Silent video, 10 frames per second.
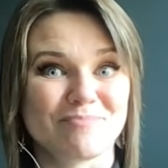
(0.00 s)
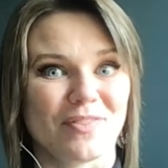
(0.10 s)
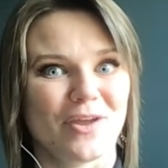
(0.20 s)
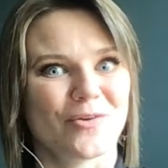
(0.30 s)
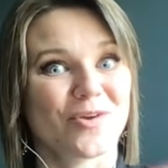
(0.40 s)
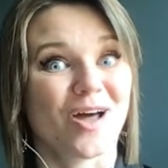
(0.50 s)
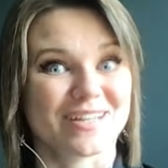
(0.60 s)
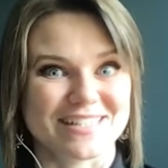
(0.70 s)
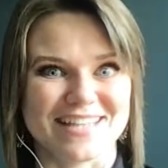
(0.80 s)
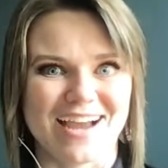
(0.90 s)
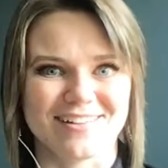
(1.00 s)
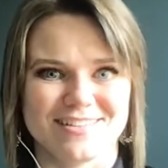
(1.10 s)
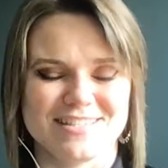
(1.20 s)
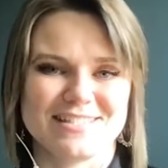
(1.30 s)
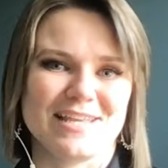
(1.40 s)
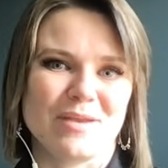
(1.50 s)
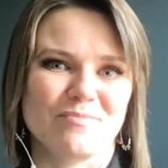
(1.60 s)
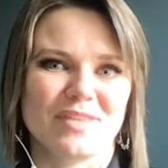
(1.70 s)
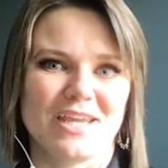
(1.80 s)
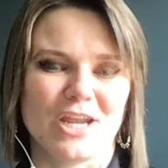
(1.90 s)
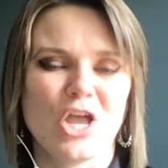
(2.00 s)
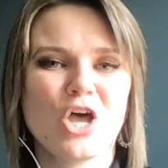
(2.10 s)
but they are not exactly the same thing.